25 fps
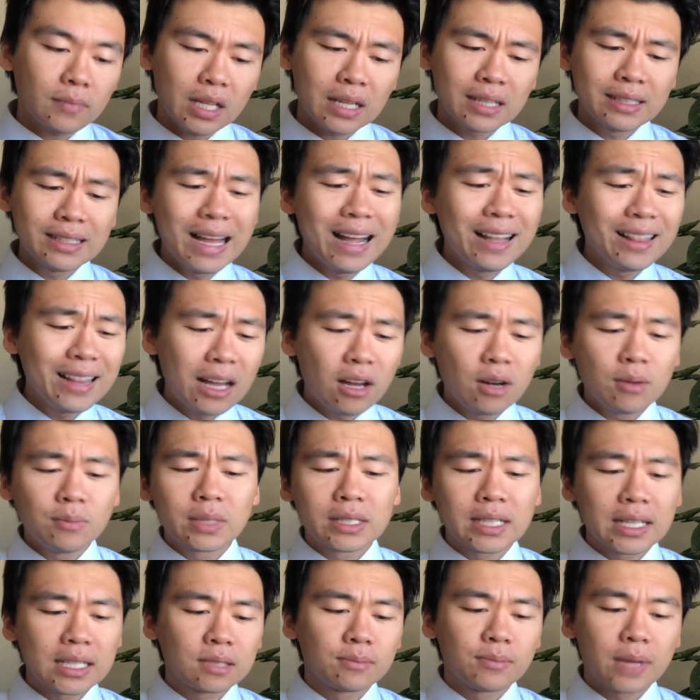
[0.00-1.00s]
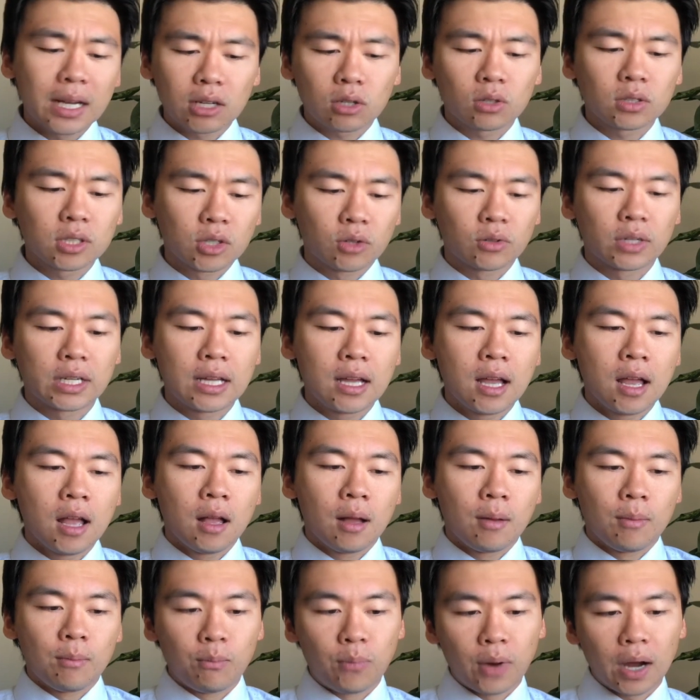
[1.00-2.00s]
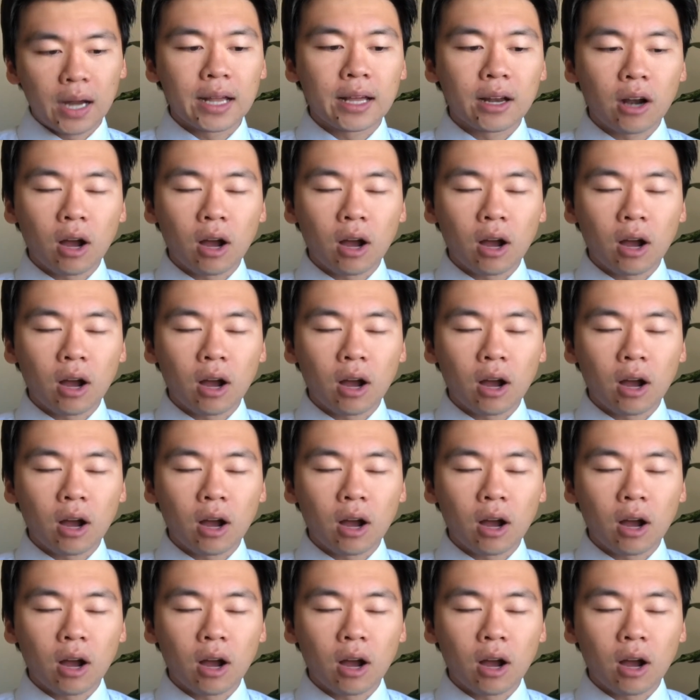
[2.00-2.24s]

That allowed him to get his medical degree, but it